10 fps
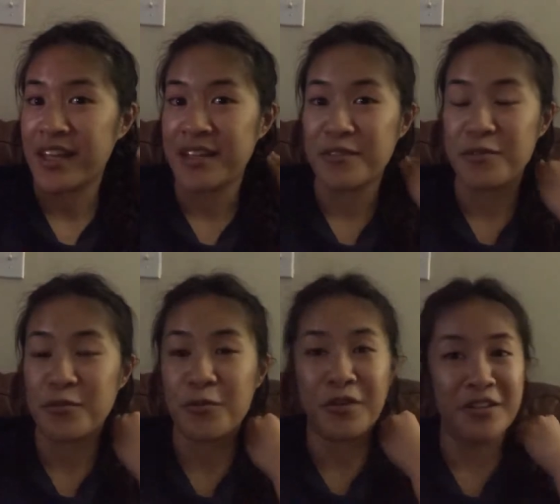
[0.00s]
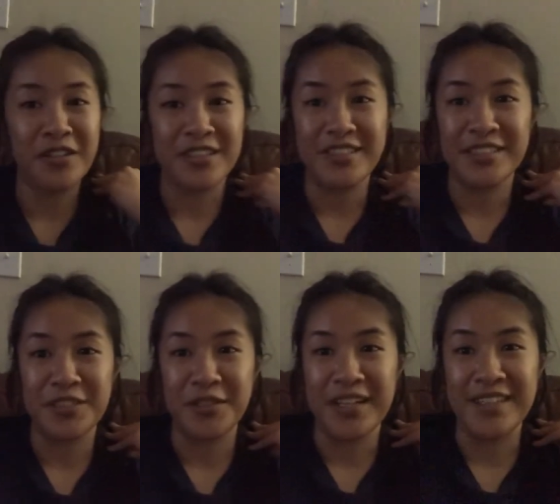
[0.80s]
that, we're gonna
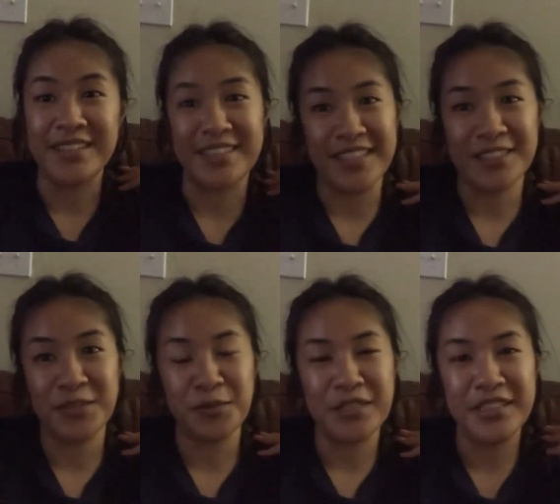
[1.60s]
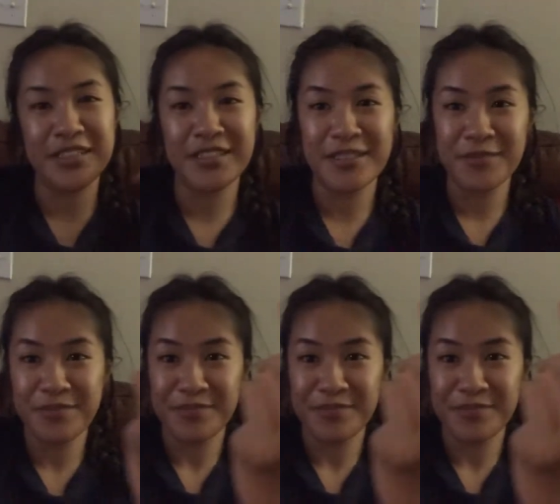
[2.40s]
see you guys next week.